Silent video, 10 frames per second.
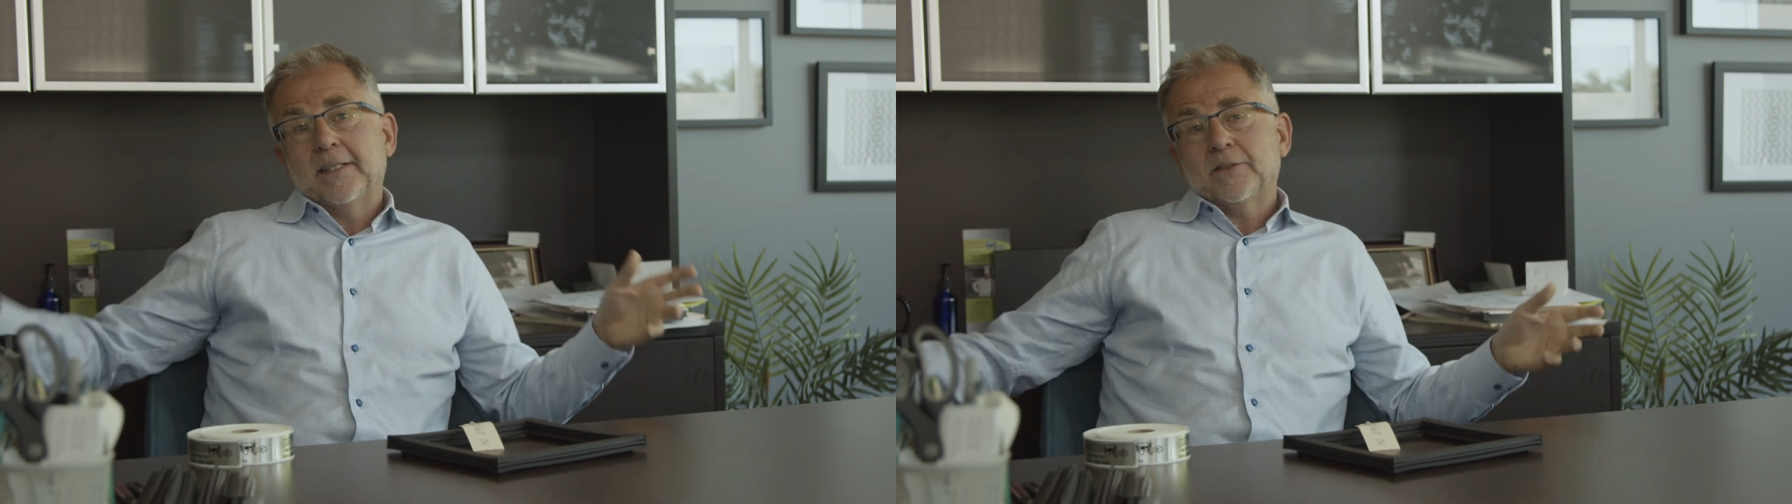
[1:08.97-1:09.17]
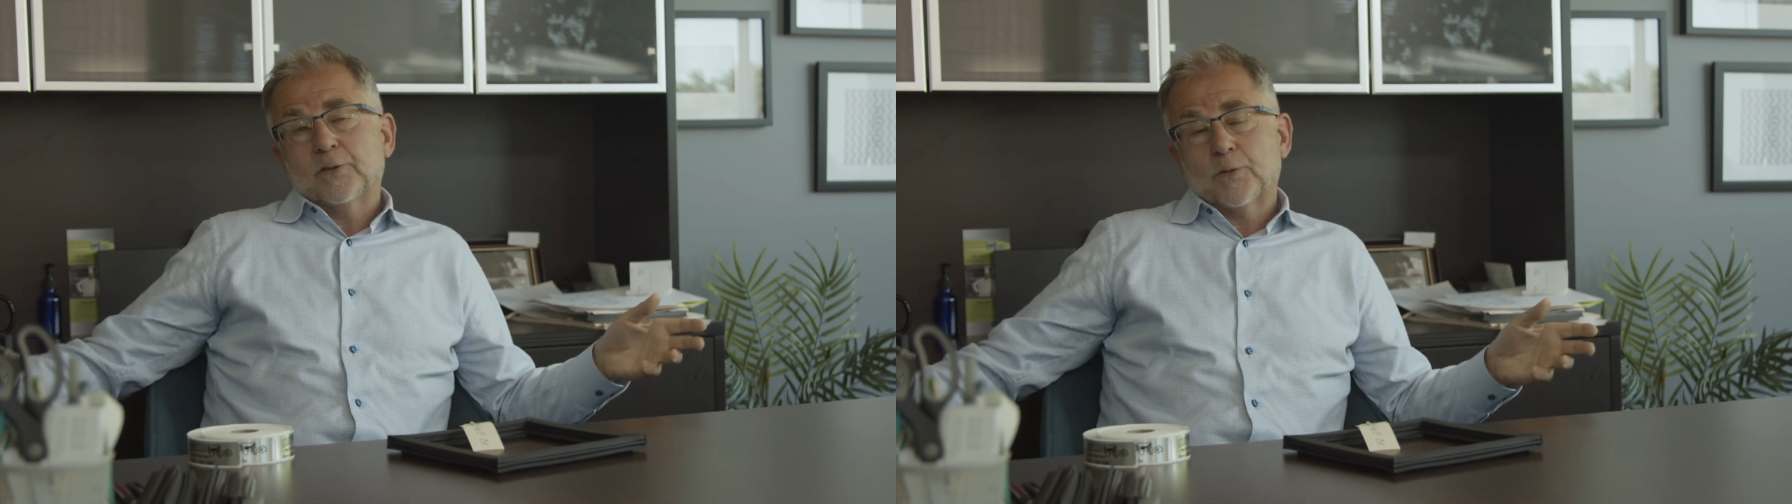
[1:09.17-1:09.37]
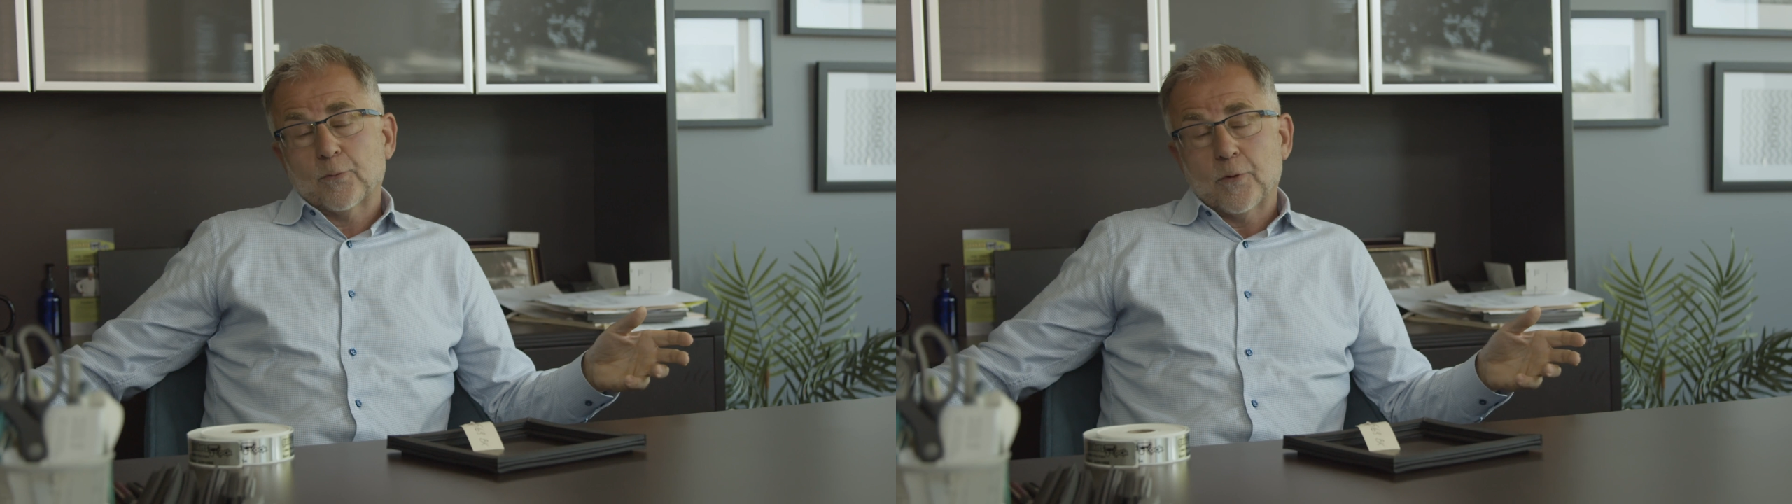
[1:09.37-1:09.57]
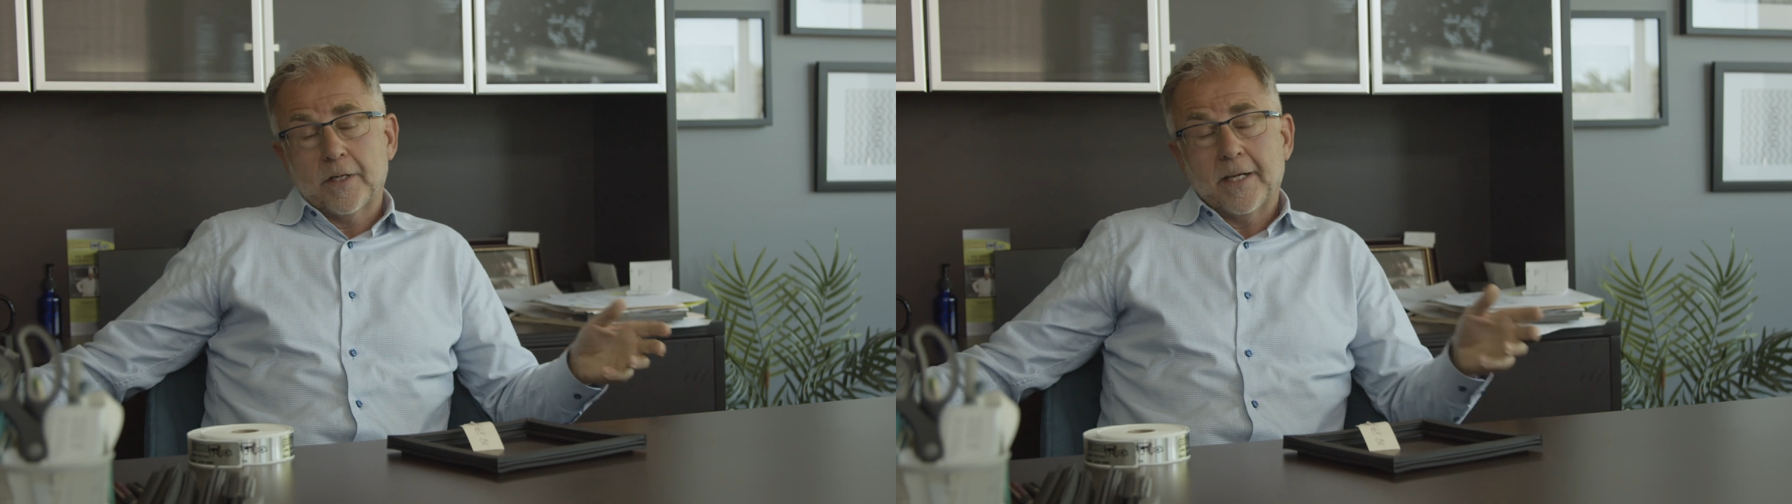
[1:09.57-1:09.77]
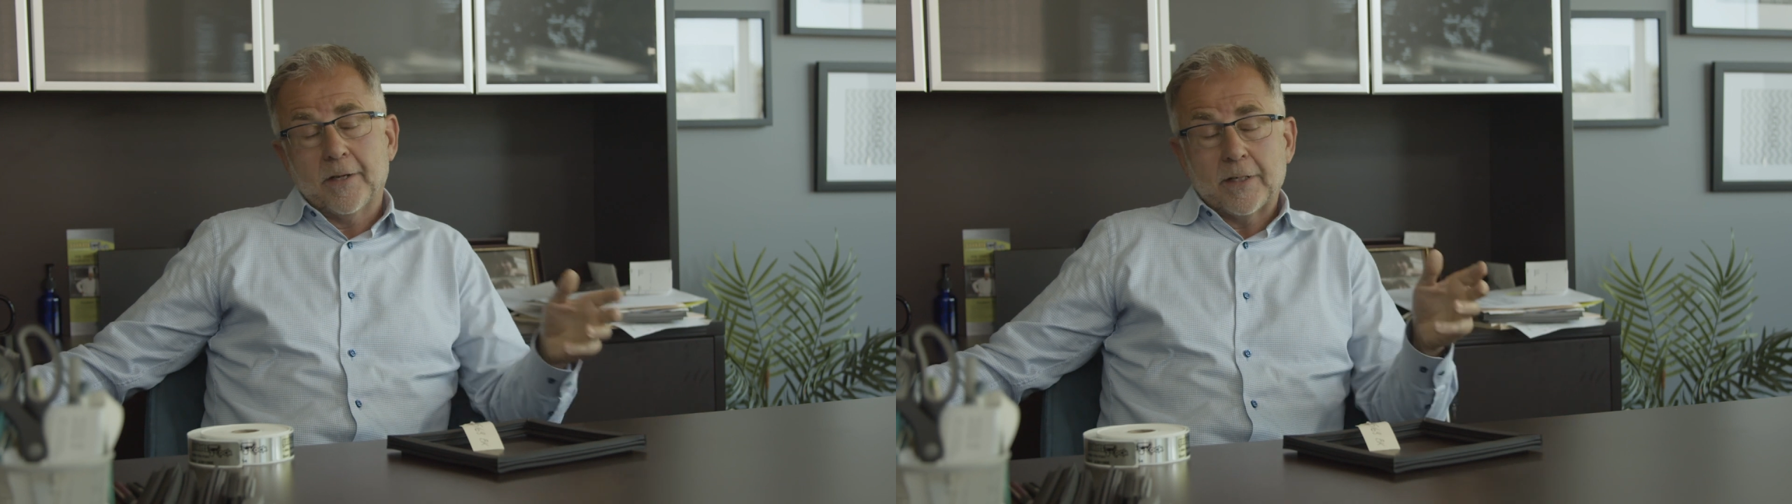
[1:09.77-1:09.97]

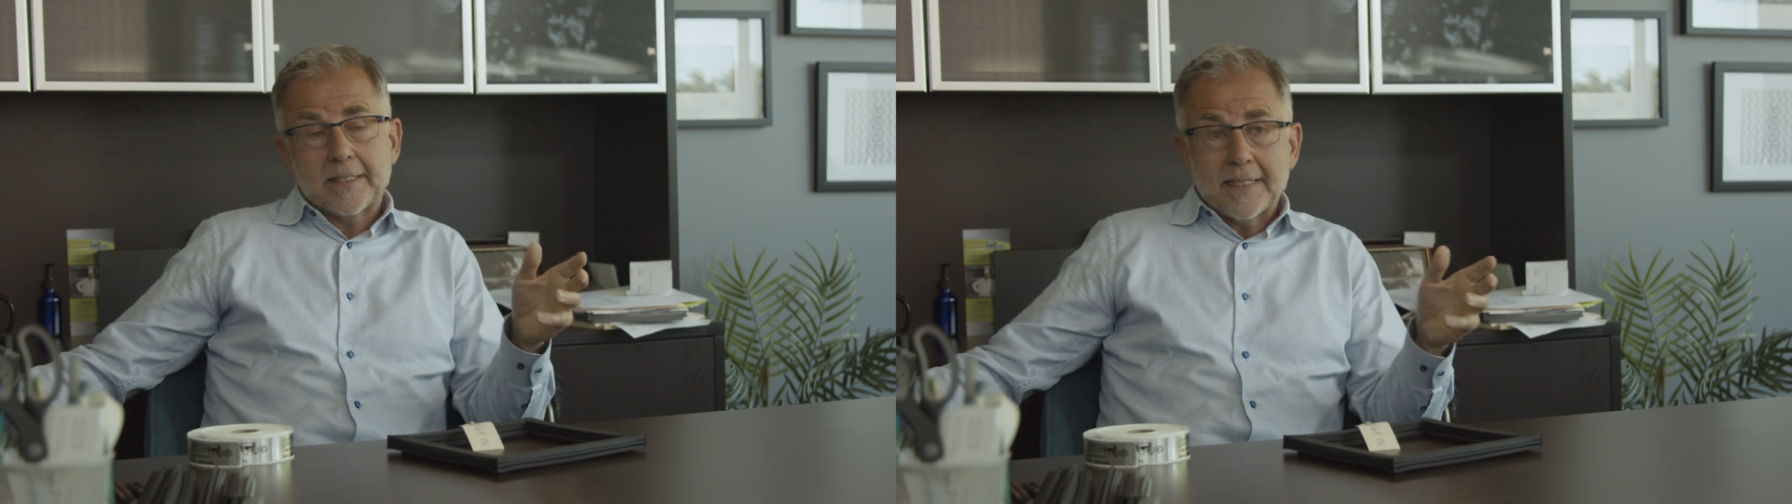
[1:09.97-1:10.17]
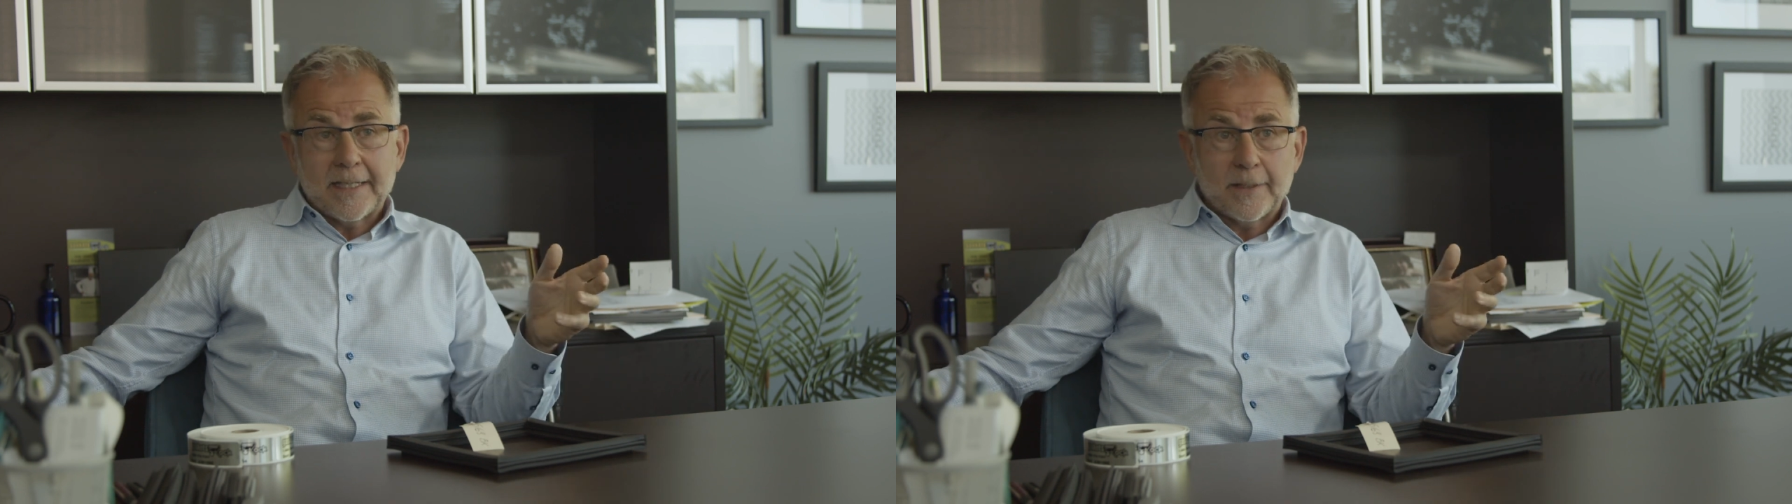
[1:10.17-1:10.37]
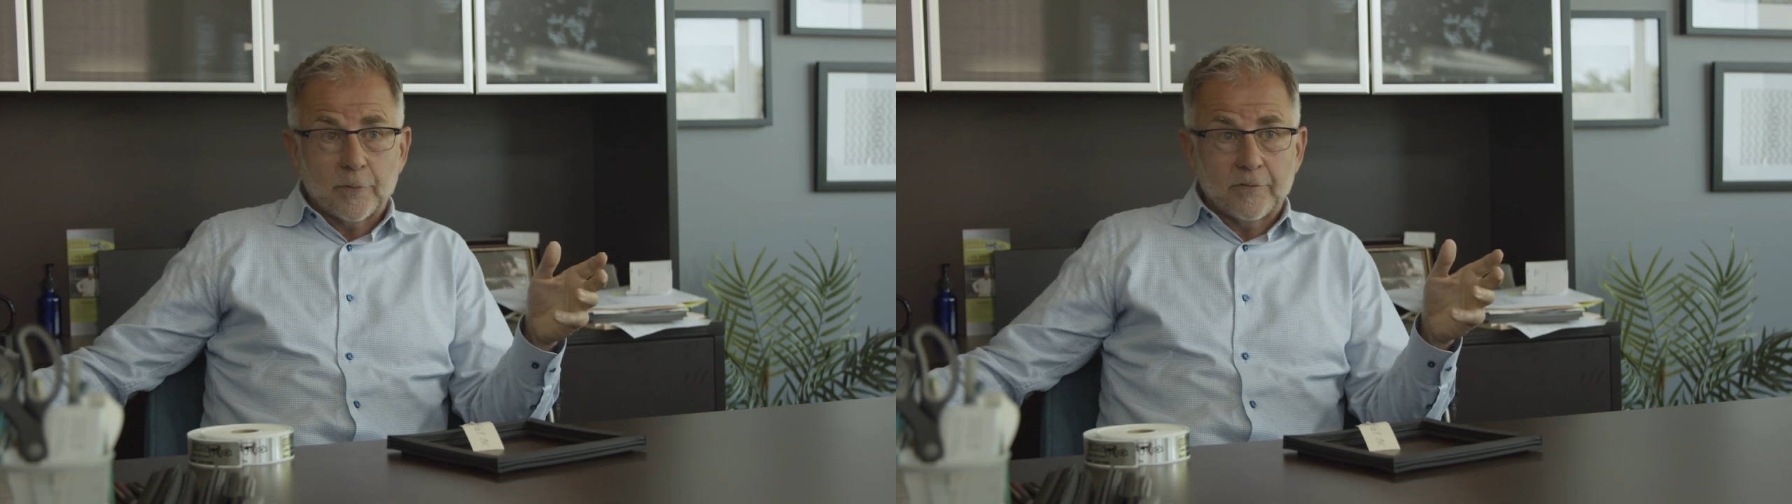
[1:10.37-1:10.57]
extraordinary team